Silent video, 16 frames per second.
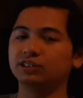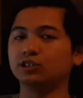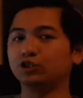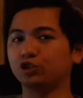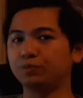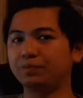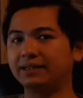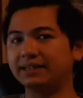
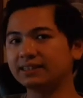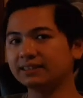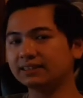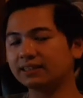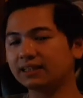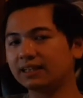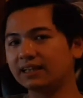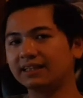social
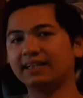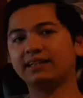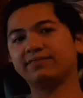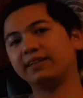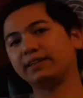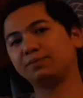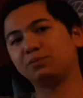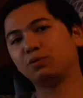medias like
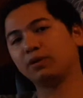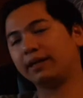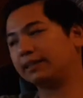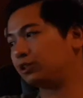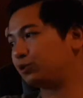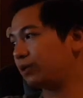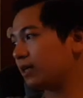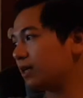Facebook and
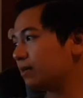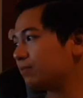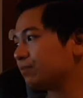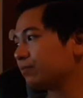Twitter,